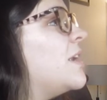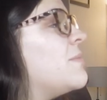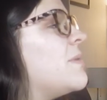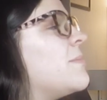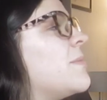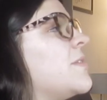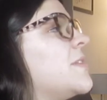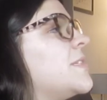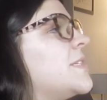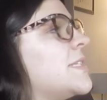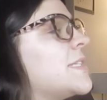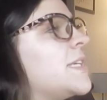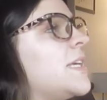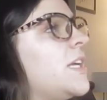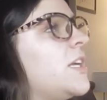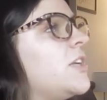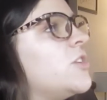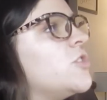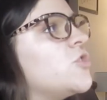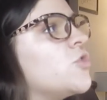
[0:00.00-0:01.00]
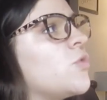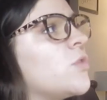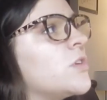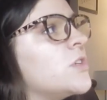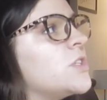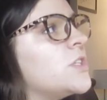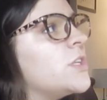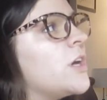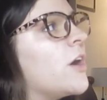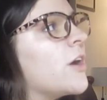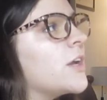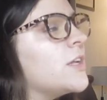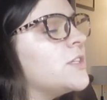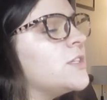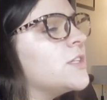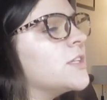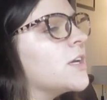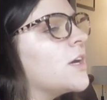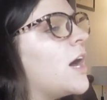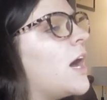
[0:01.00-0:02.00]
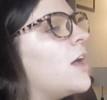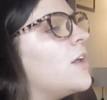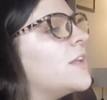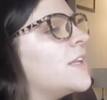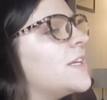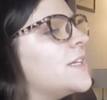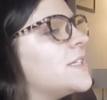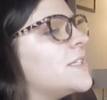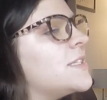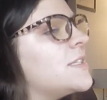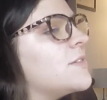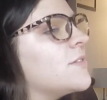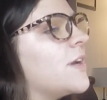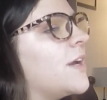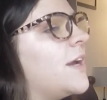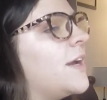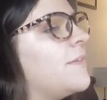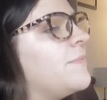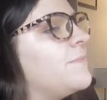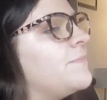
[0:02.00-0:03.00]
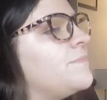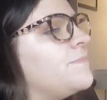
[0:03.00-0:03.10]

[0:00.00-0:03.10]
Remember, this is King George talking to the colonists, okay?